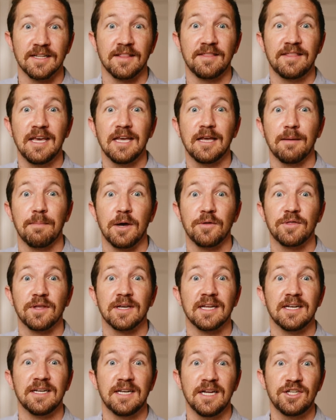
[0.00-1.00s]
to think about the
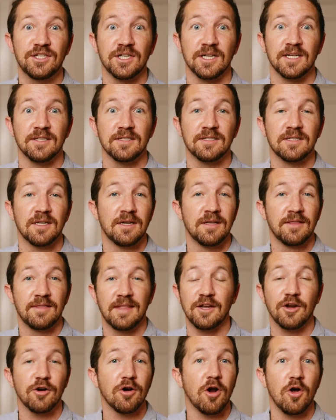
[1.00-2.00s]
conditions
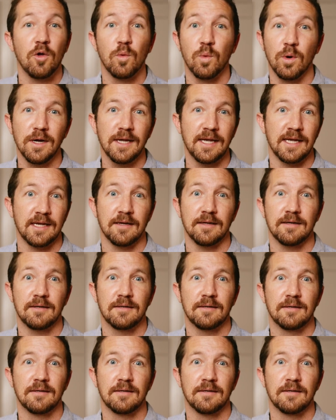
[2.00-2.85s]
that you're all working in.